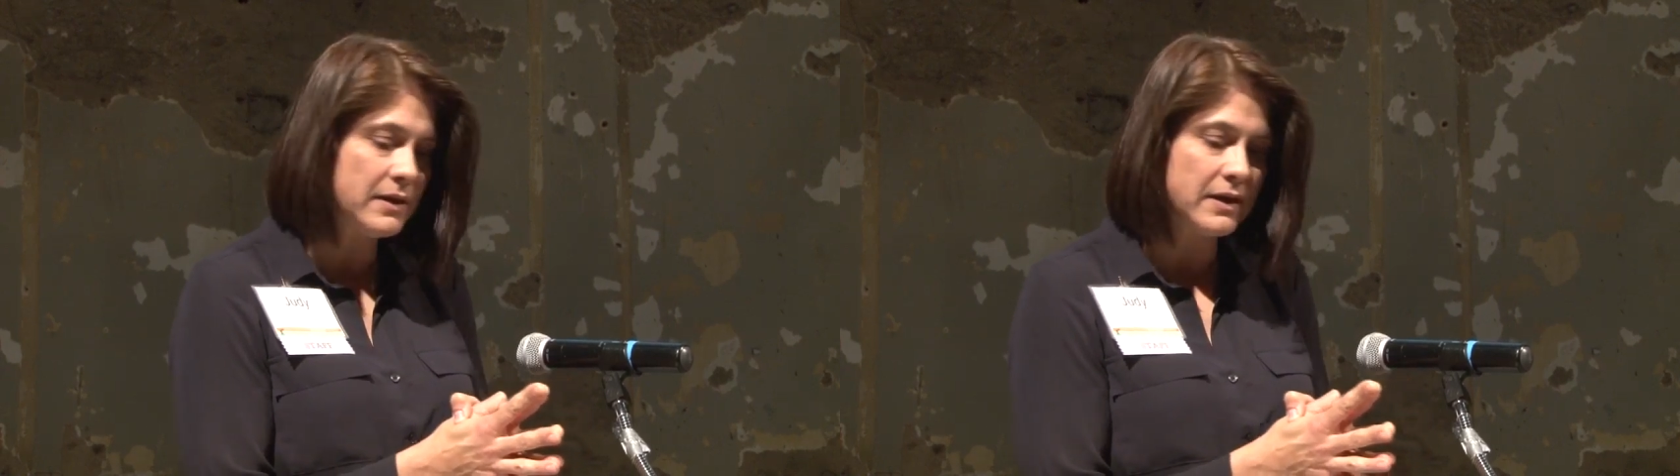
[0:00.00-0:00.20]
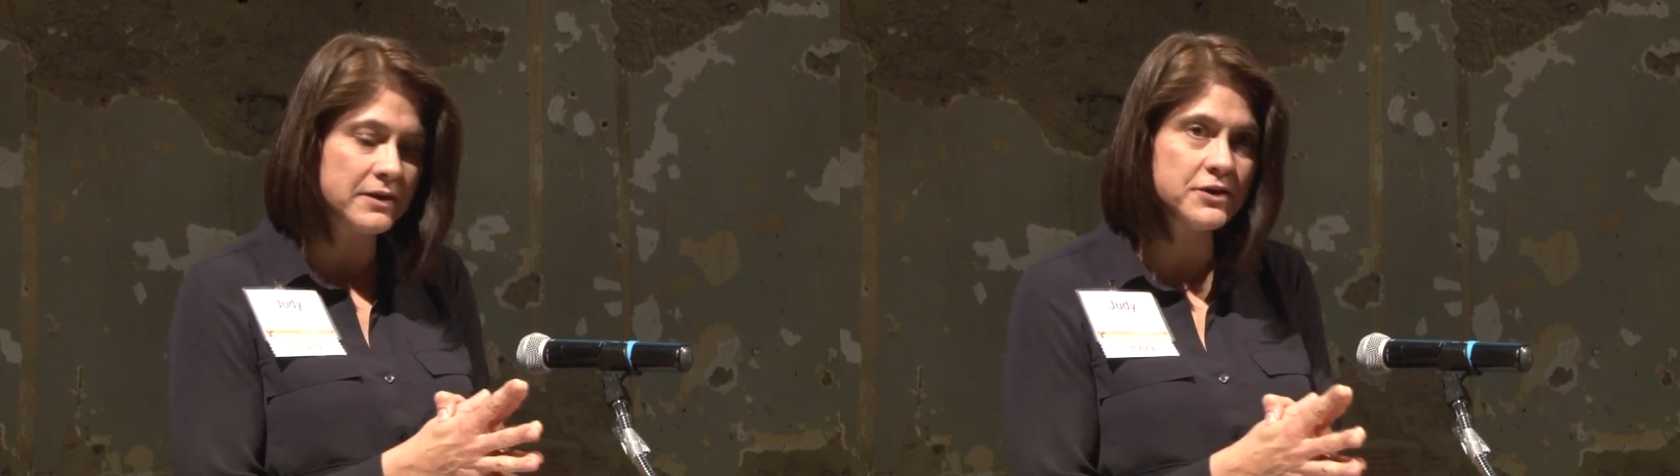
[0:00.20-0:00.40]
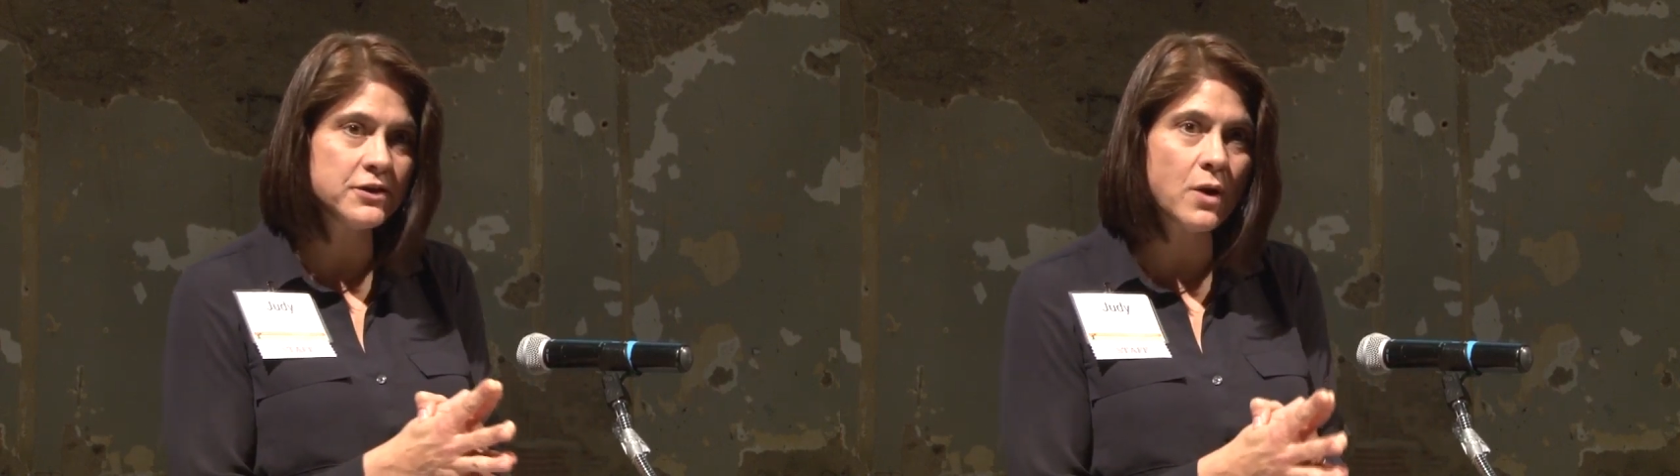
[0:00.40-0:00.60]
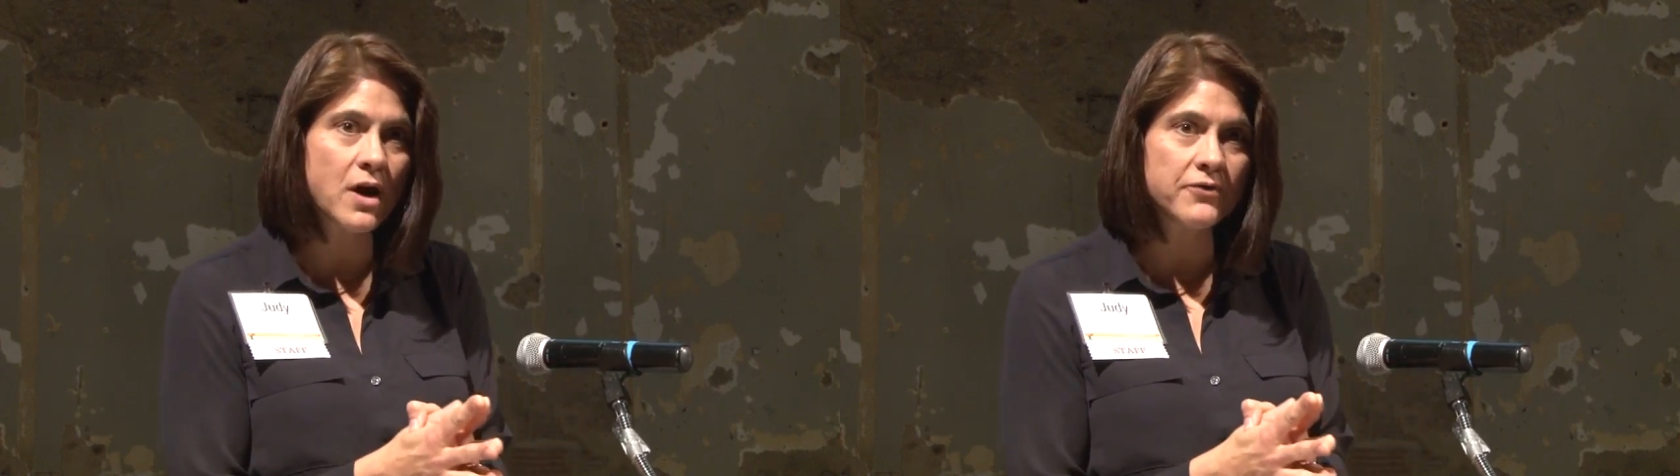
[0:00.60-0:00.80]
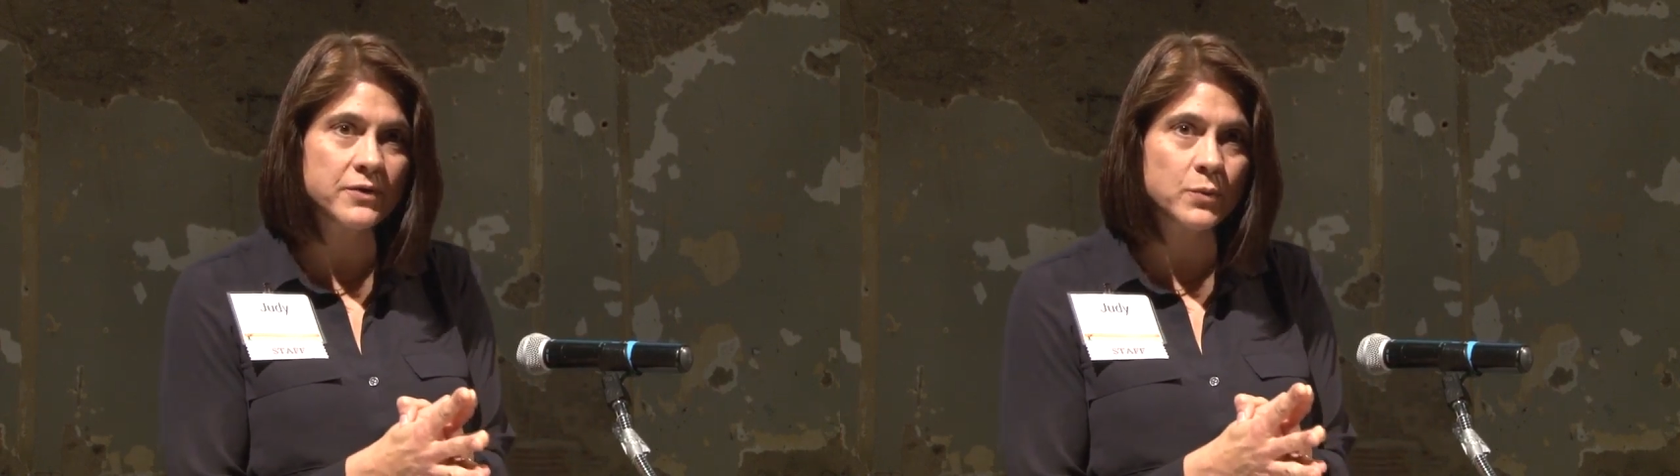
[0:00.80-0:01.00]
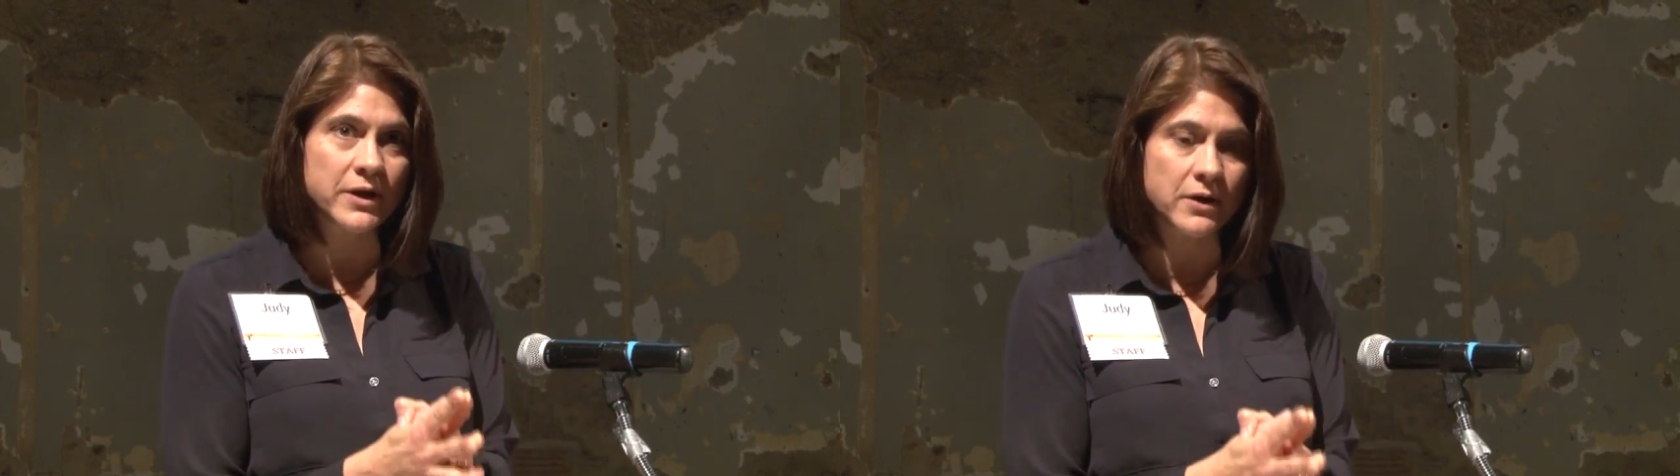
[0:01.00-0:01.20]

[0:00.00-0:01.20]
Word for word: and too often we